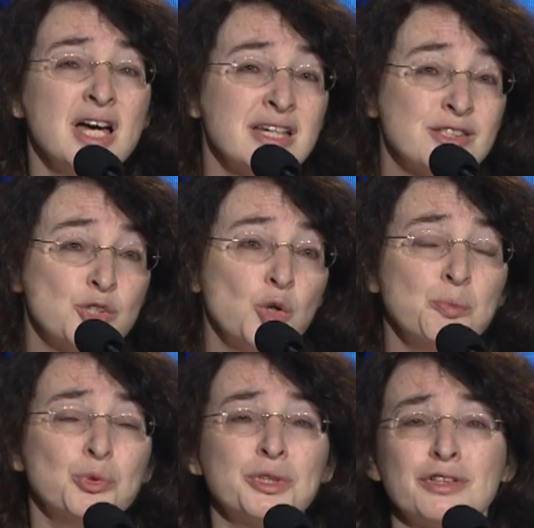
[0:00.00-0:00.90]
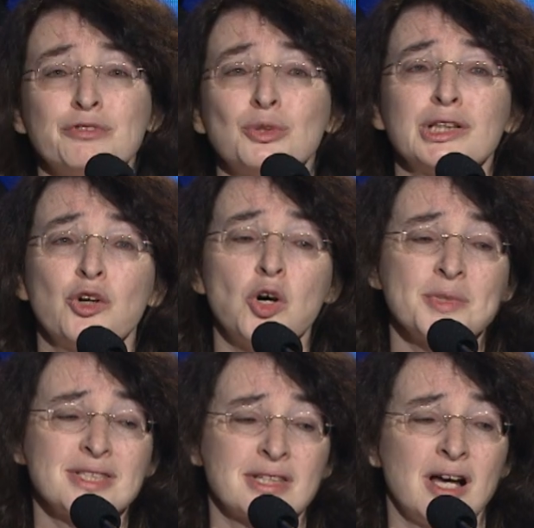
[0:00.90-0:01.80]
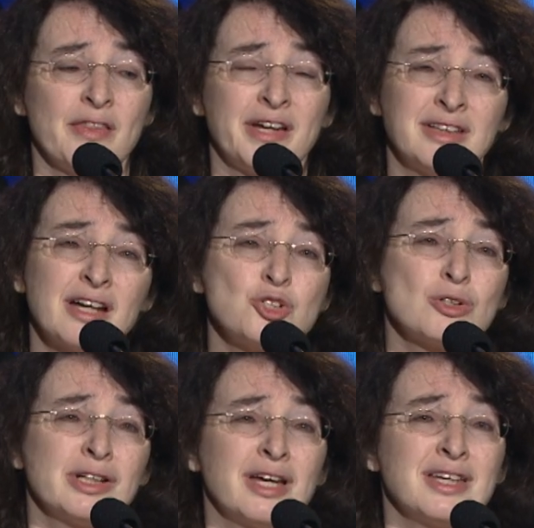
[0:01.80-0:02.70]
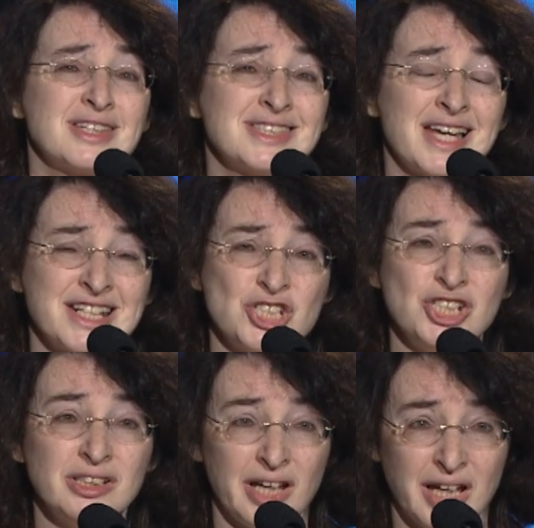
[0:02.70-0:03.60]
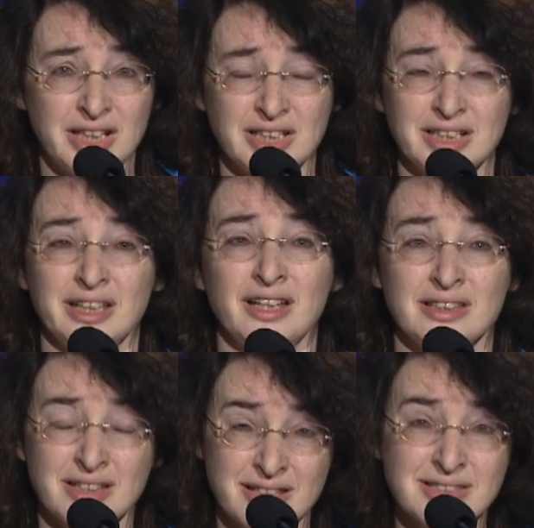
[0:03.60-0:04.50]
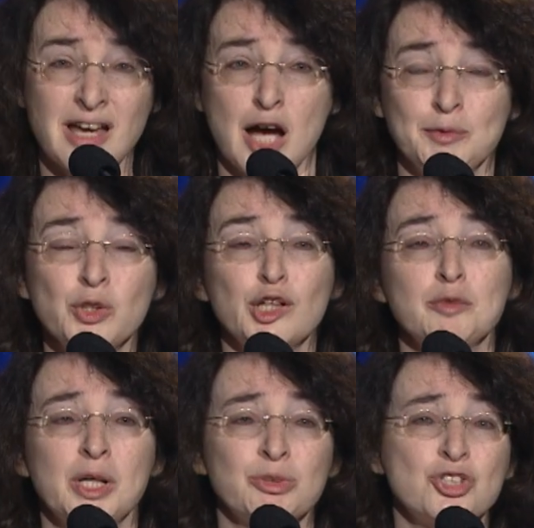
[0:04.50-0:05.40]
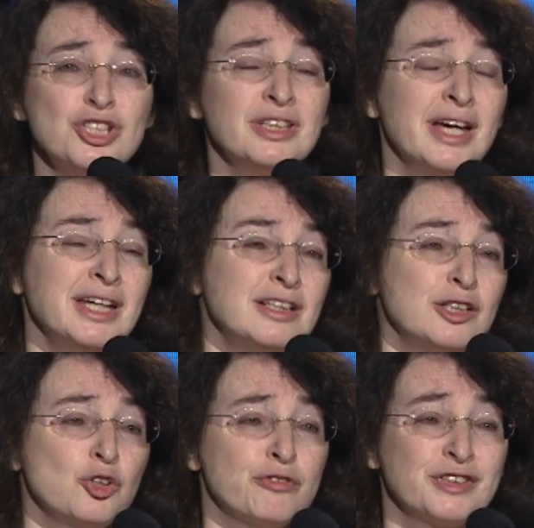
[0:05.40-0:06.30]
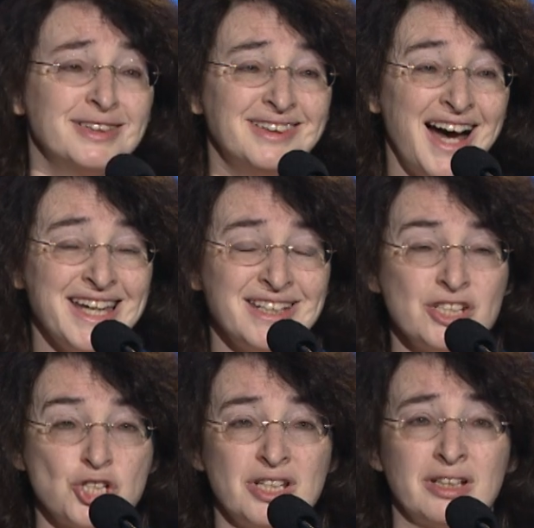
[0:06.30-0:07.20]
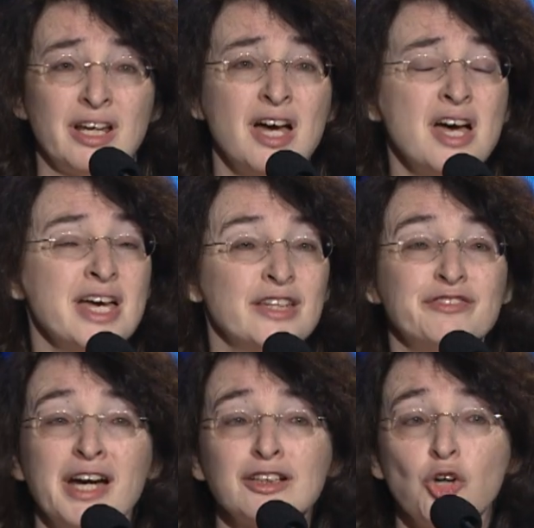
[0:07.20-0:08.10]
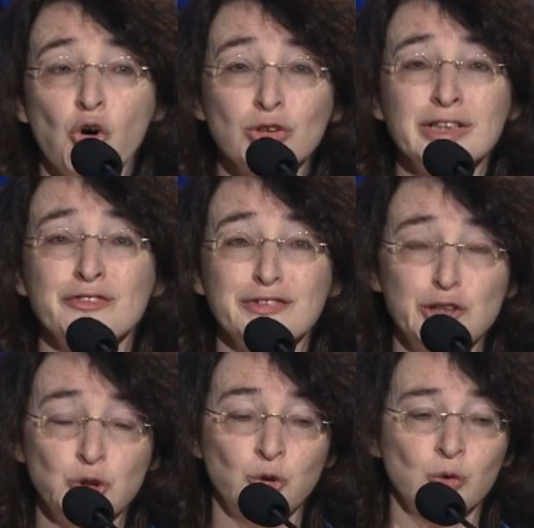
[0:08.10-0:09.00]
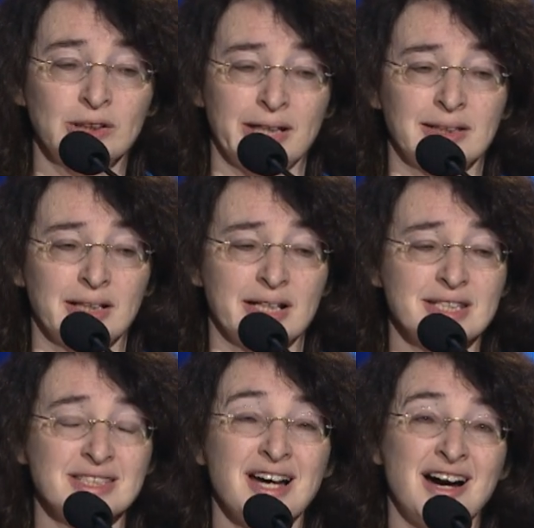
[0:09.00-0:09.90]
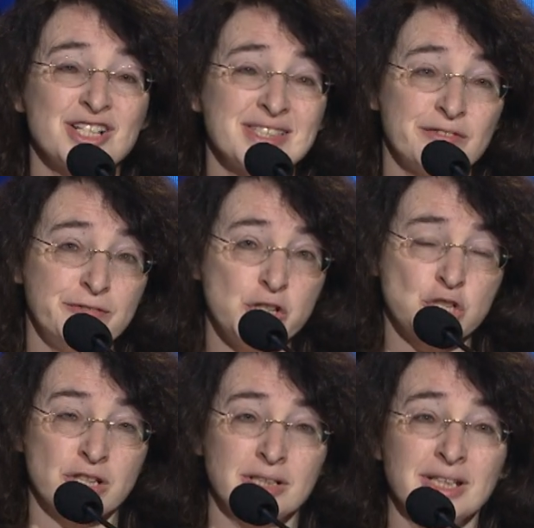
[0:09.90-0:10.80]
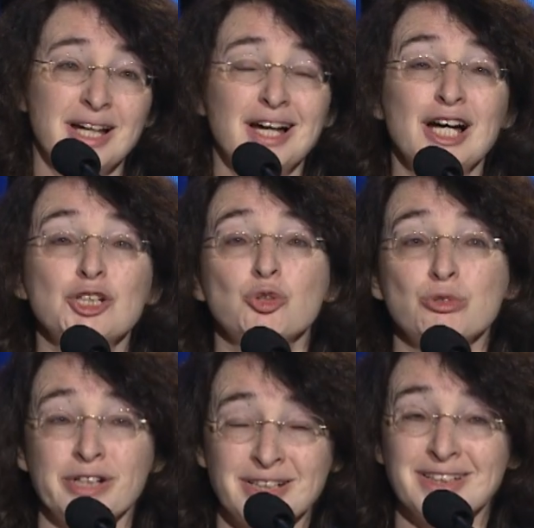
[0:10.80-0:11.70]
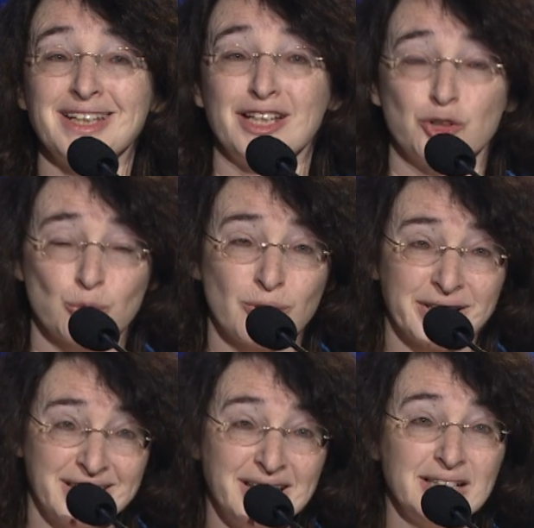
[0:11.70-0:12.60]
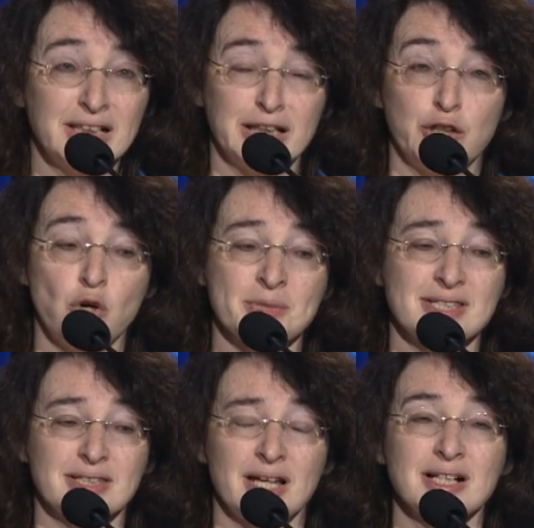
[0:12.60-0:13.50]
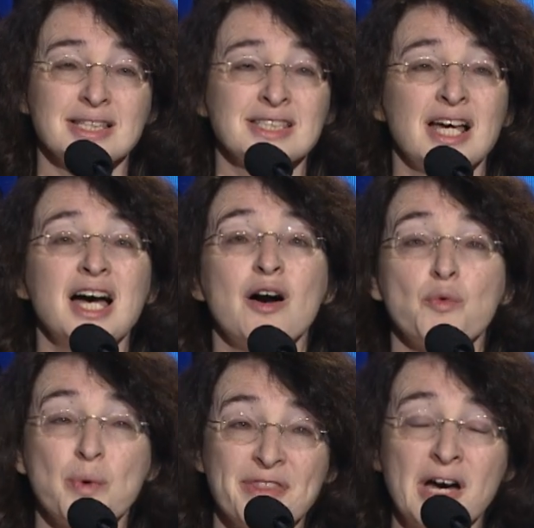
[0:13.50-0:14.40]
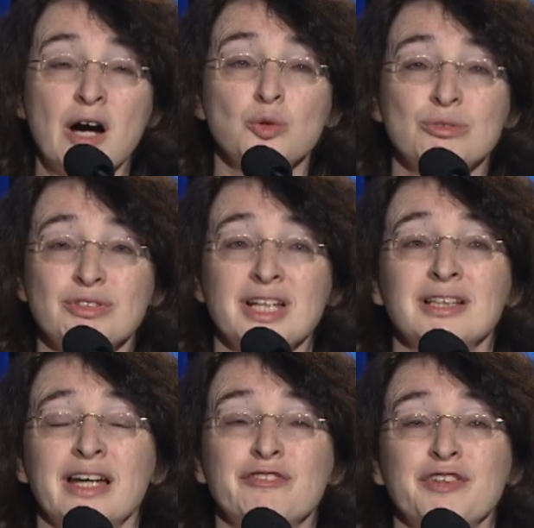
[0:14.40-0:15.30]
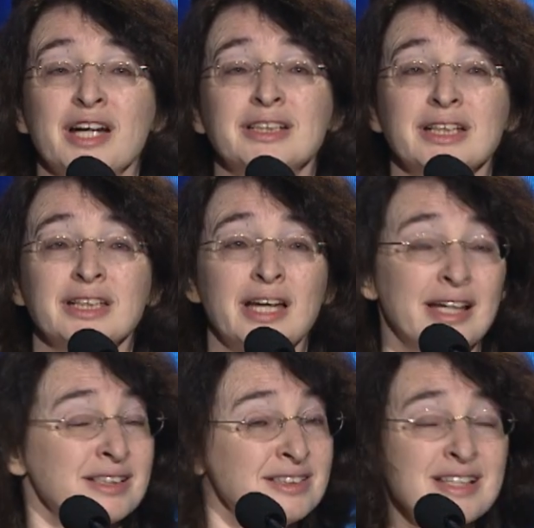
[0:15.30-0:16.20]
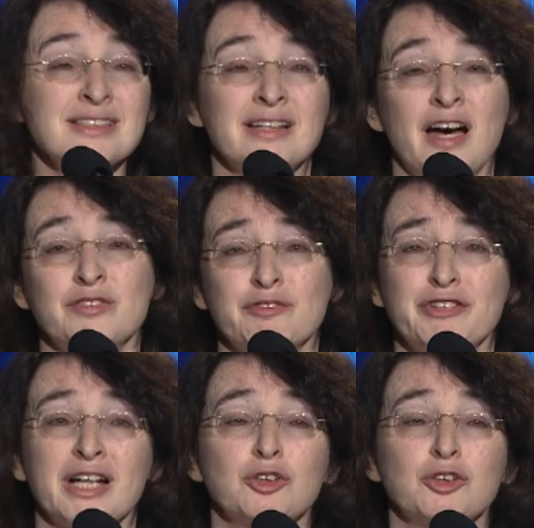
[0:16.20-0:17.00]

It's so important for glioma cell that actually it's gene editing, and it's, I'm talking about the gene editing of a tiny gene. In fact, only few nucleotides are sufficient to eradicate, to kill glioma cells without really affecting, and it doesn't have effect